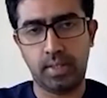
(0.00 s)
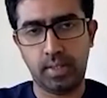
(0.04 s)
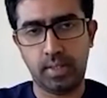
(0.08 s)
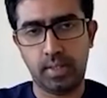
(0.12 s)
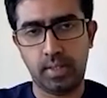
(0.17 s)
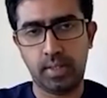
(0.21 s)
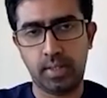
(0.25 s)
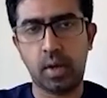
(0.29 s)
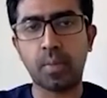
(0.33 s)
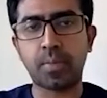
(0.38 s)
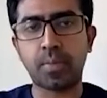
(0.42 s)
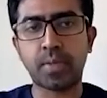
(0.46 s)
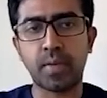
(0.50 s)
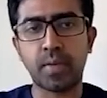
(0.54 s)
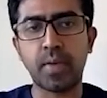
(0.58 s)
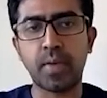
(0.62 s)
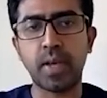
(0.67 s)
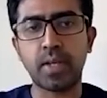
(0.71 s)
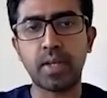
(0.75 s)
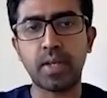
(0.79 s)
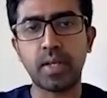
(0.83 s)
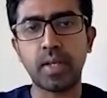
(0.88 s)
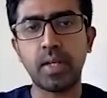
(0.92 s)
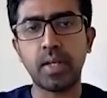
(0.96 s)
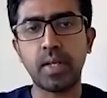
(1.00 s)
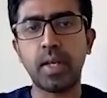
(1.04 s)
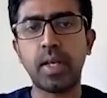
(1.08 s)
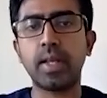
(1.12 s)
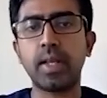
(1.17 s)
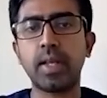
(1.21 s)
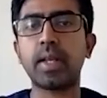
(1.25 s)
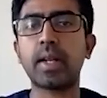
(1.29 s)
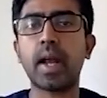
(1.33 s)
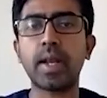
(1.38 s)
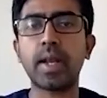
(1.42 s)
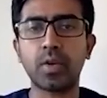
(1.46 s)
observation in
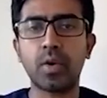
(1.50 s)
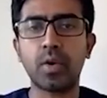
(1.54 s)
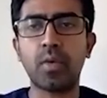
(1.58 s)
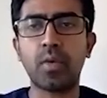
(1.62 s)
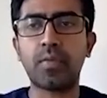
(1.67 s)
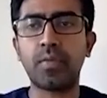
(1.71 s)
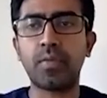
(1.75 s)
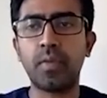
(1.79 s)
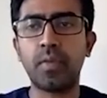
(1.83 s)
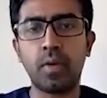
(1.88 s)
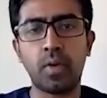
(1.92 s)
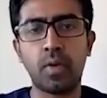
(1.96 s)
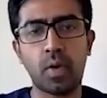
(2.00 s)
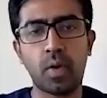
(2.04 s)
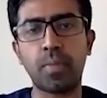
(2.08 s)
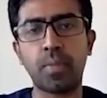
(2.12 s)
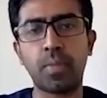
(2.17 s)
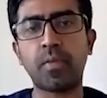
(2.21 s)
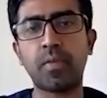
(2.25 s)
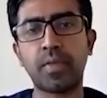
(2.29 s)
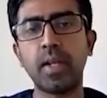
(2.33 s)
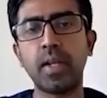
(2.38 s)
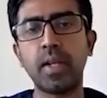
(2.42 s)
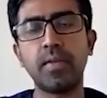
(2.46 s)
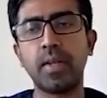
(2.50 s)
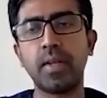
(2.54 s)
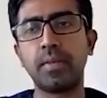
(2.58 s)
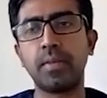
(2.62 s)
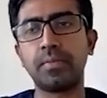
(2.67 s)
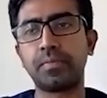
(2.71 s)
the right lobe of the liver.